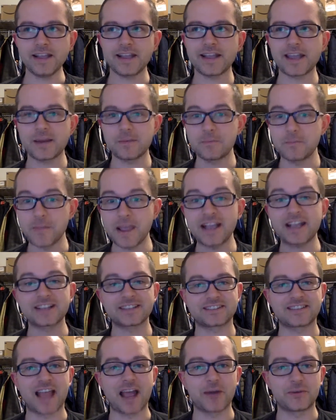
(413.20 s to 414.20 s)
can make a
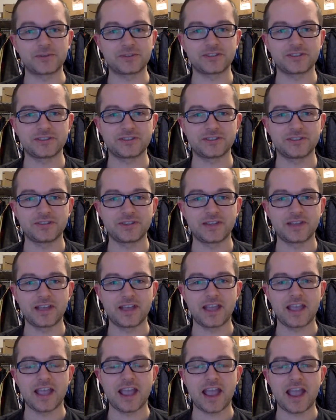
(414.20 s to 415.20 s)
sound,
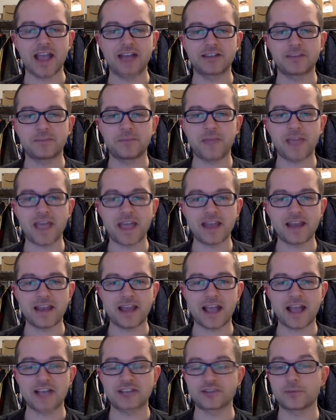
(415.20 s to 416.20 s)
and a pet
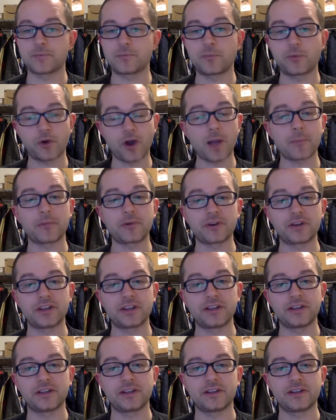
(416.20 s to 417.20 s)
has a
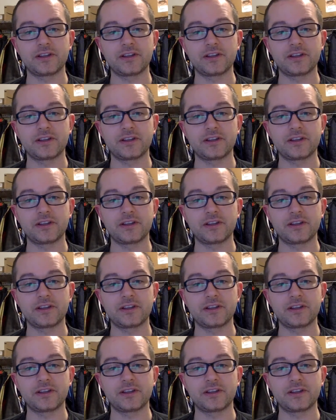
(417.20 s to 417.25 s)
property